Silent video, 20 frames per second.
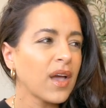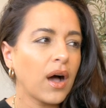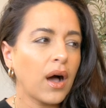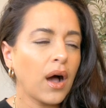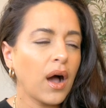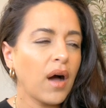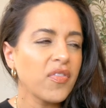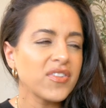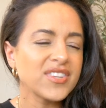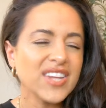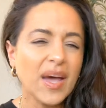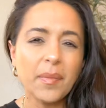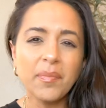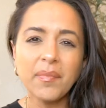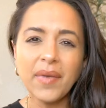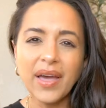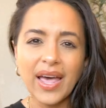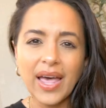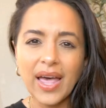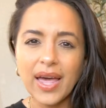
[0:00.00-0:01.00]
Off the top of
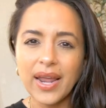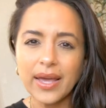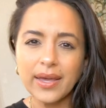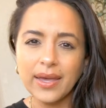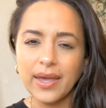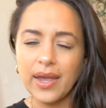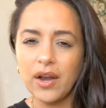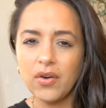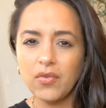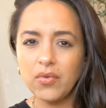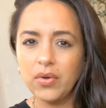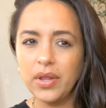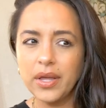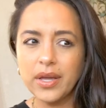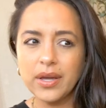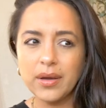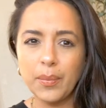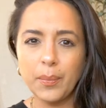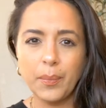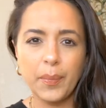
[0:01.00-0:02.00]
my head, I can't really
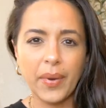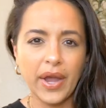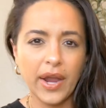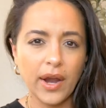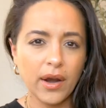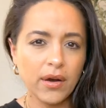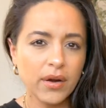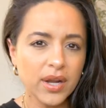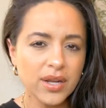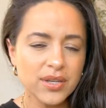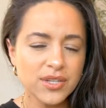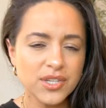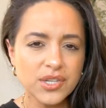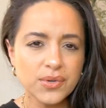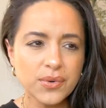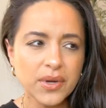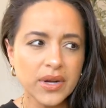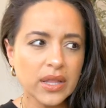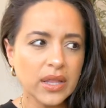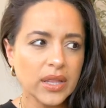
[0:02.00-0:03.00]
compare it
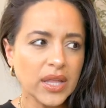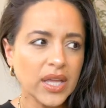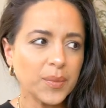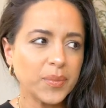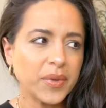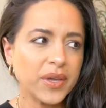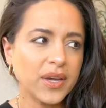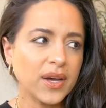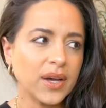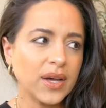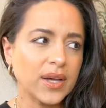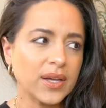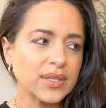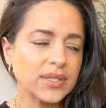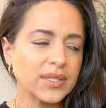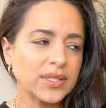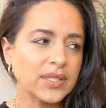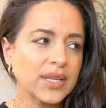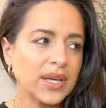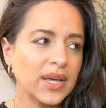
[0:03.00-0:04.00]
to anything
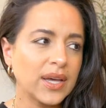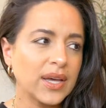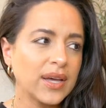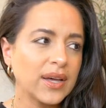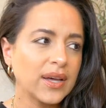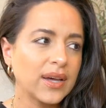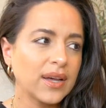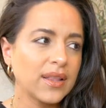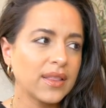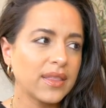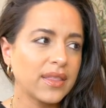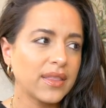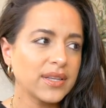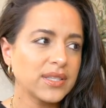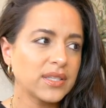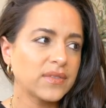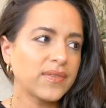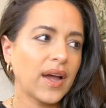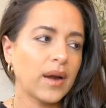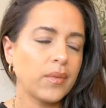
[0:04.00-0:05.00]
because
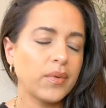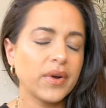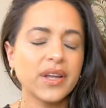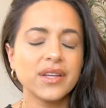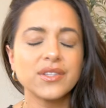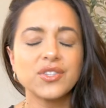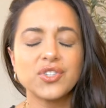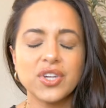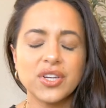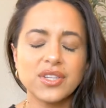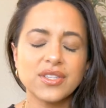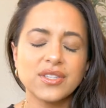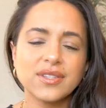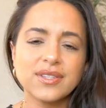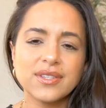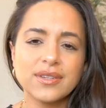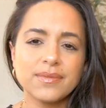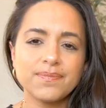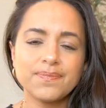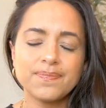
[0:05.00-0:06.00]
this fabric is
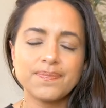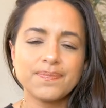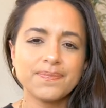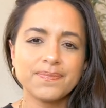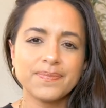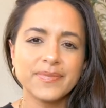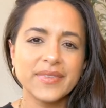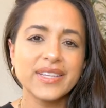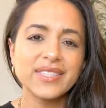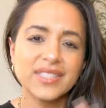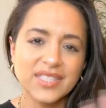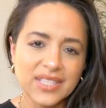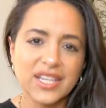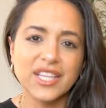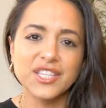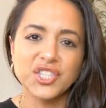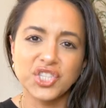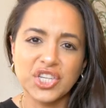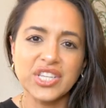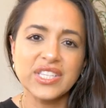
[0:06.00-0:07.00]
just, it's
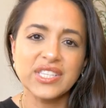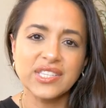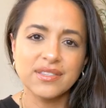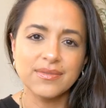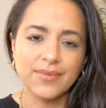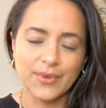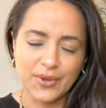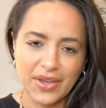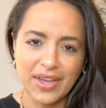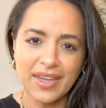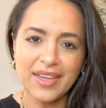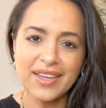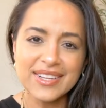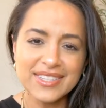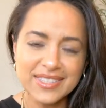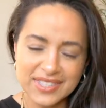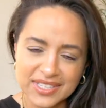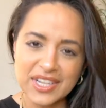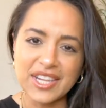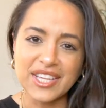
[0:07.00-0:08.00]
delicious, okay?
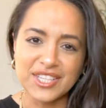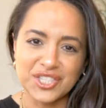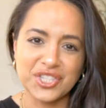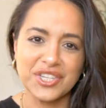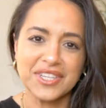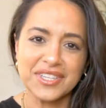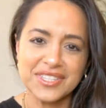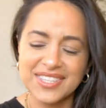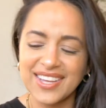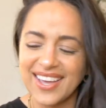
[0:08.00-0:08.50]
Delicious.